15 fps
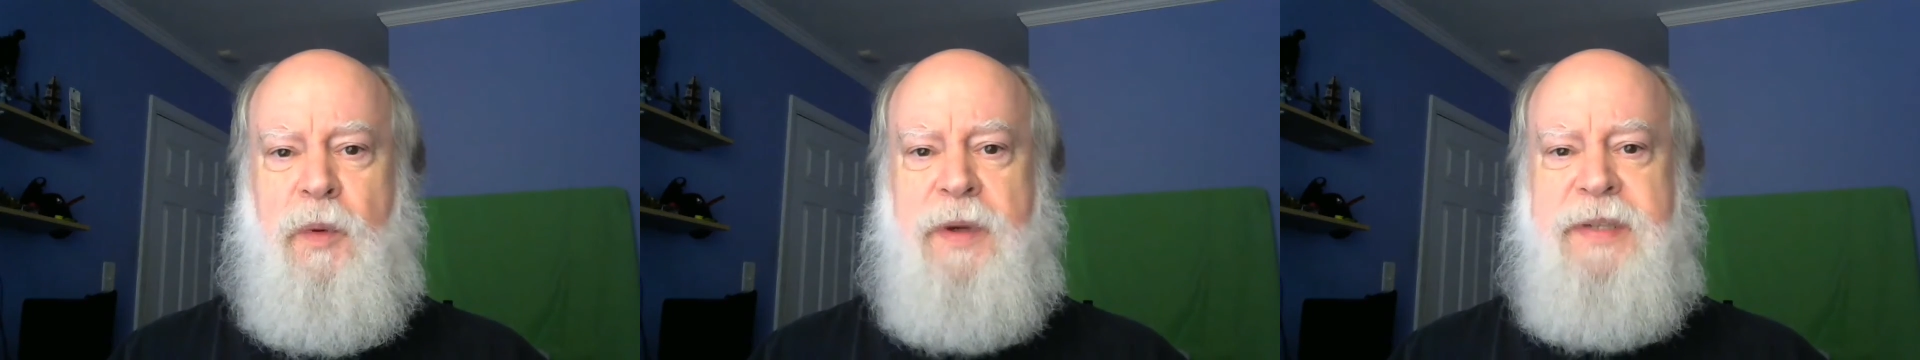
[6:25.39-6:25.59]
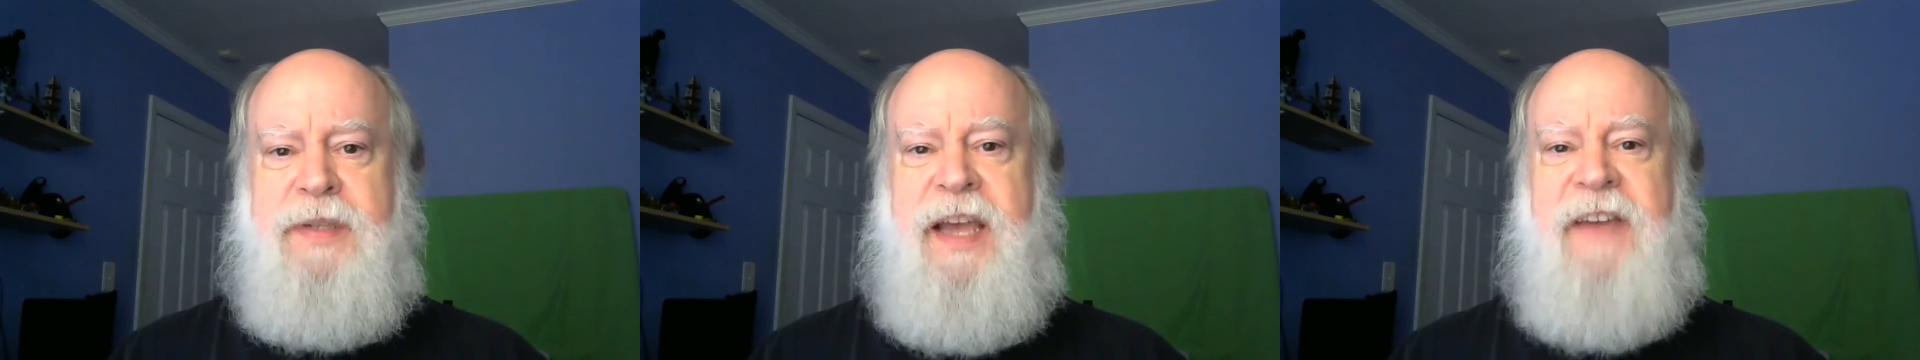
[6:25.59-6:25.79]

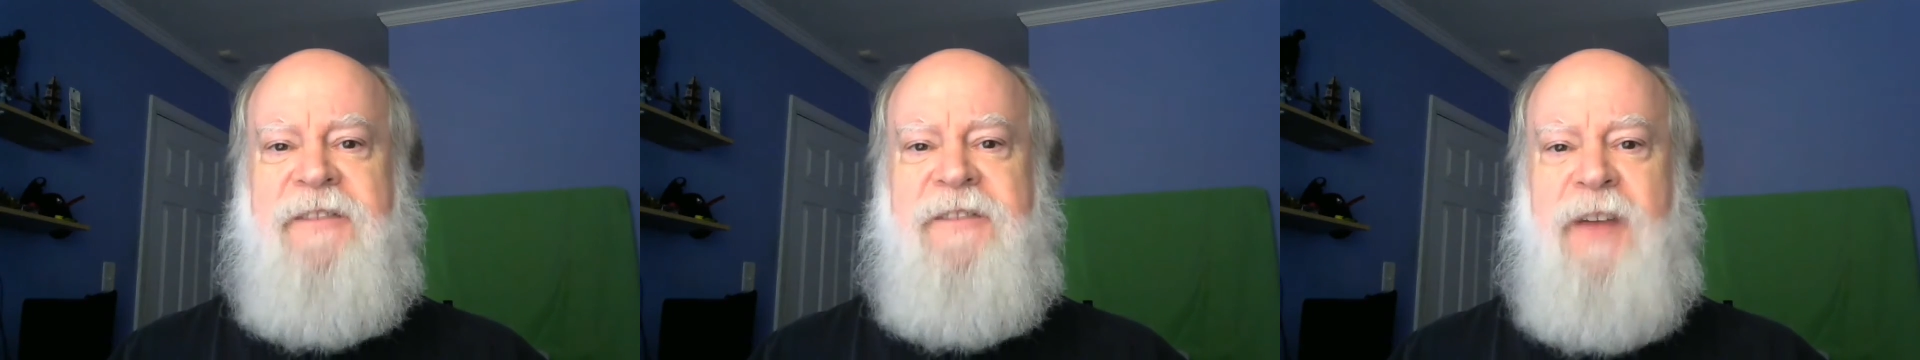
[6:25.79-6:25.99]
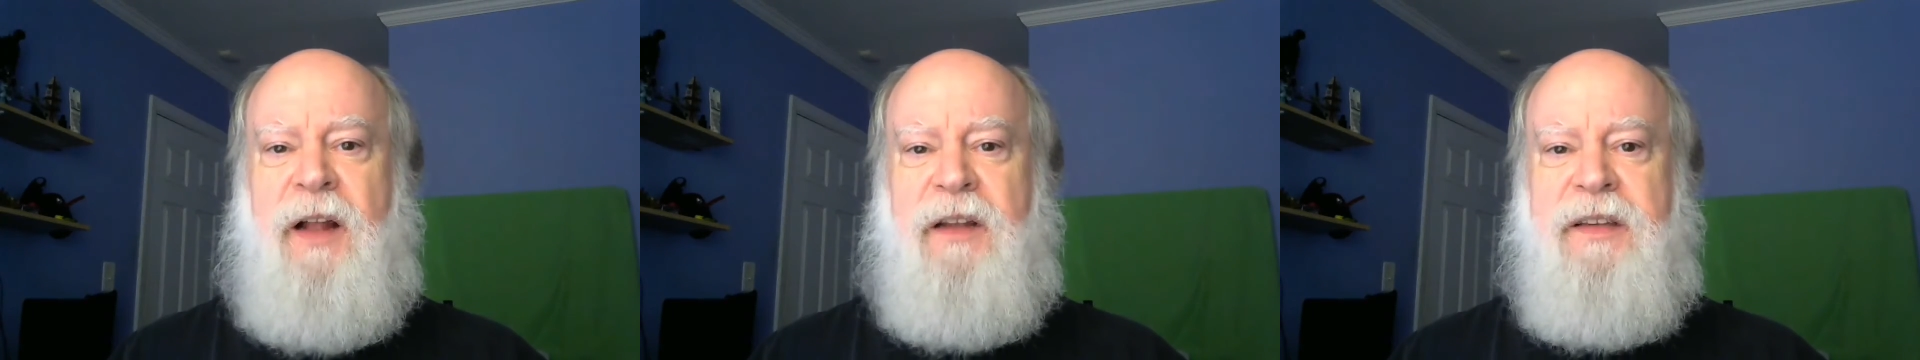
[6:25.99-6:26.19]
was a
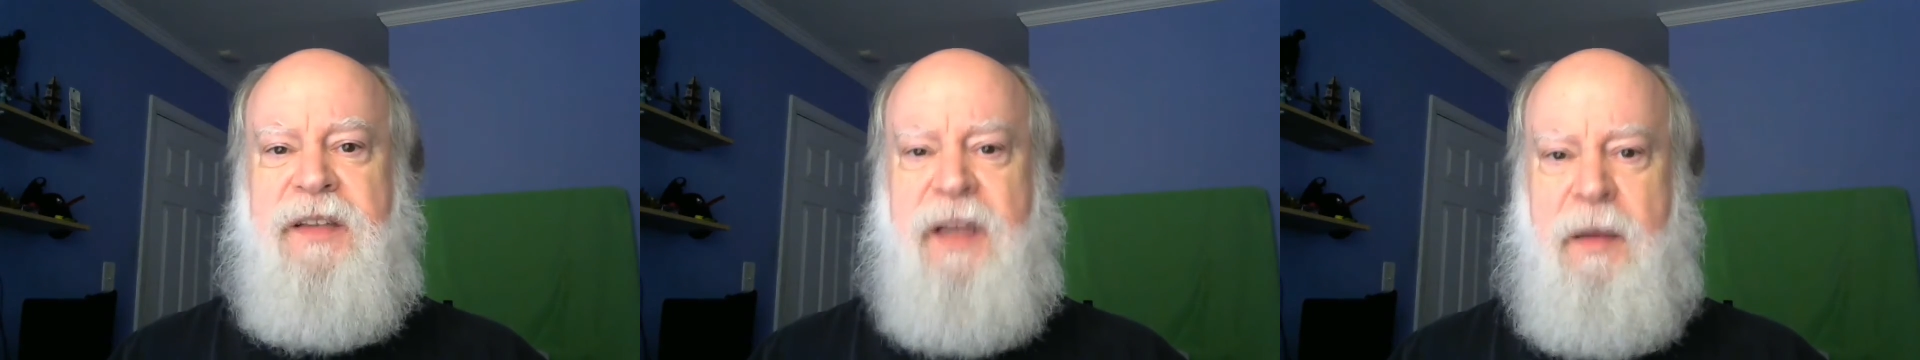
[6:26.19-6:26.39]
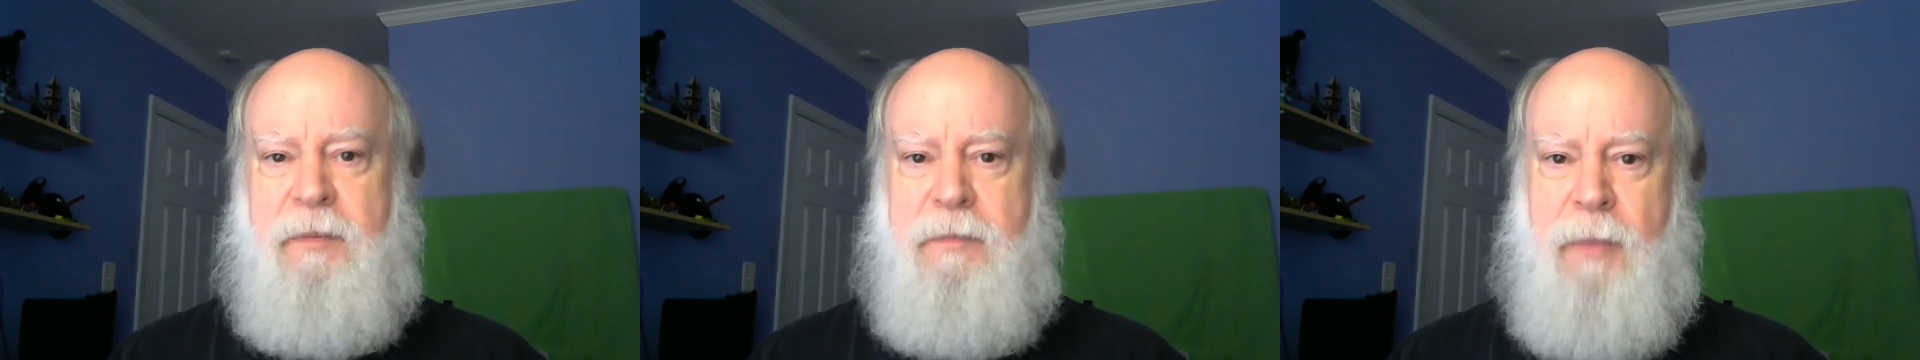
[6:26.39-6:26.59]
felt
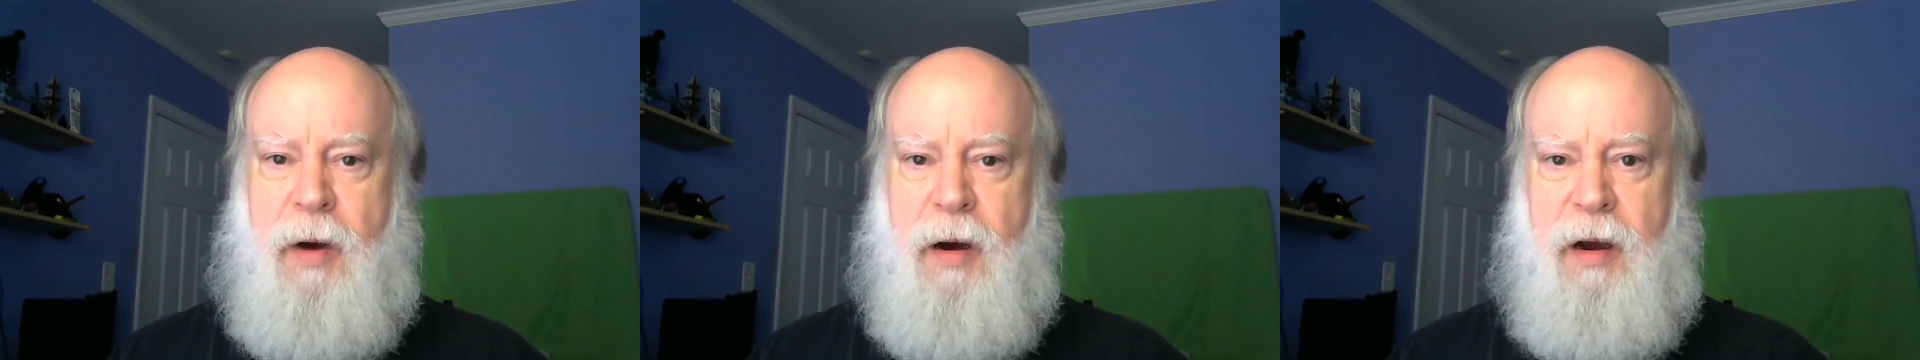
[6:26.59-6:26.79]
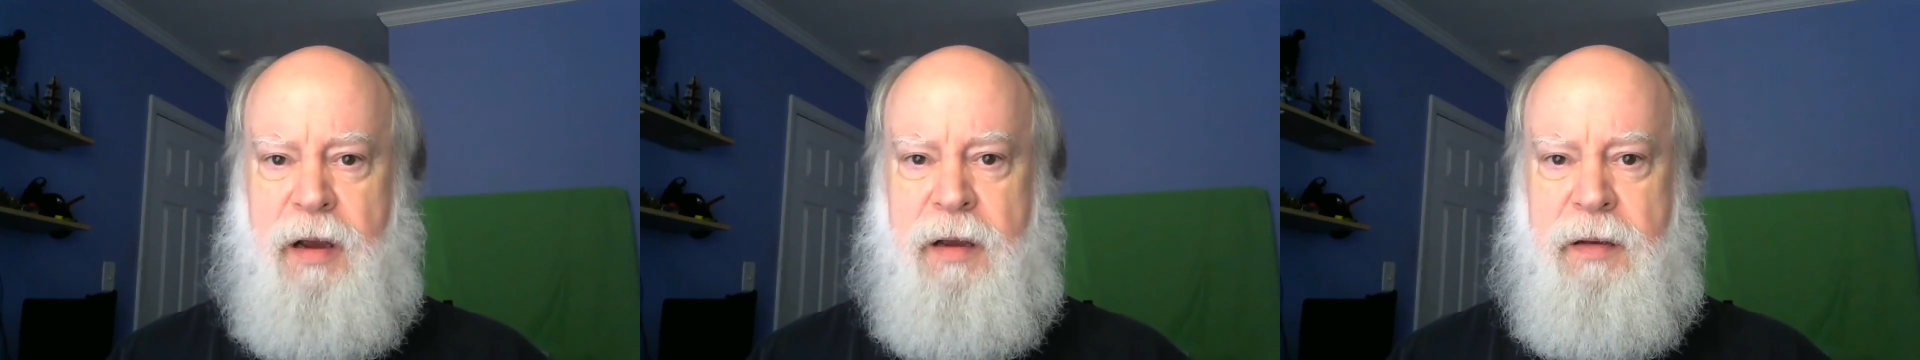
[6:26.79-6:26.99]
tip
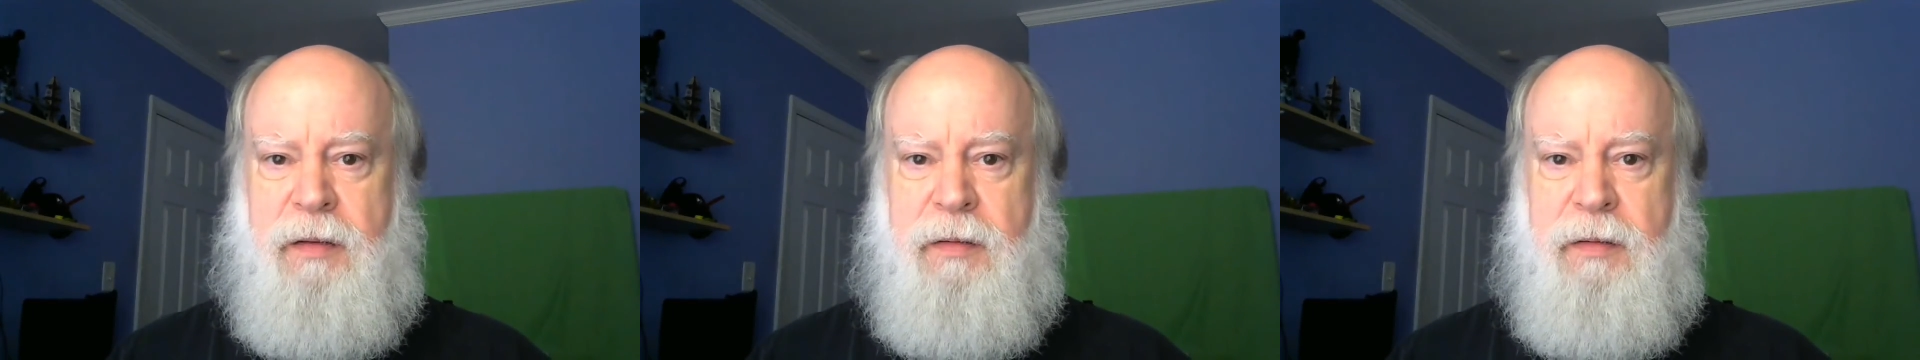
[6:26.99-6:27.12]
mark.